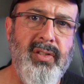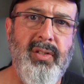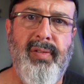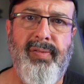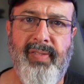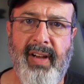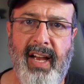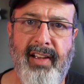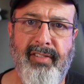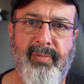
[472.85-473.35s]
to
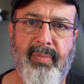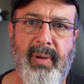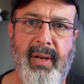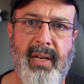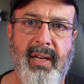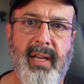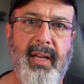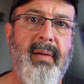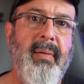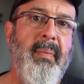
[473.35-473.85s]
5
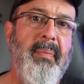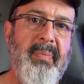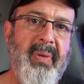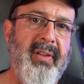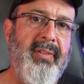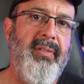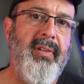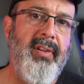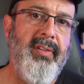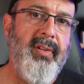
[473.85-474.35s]
million
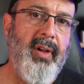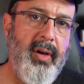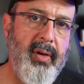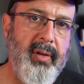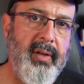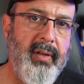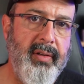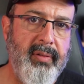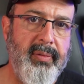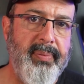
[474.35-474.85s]
business
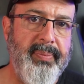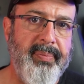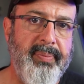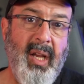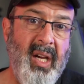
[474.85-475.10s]
owners.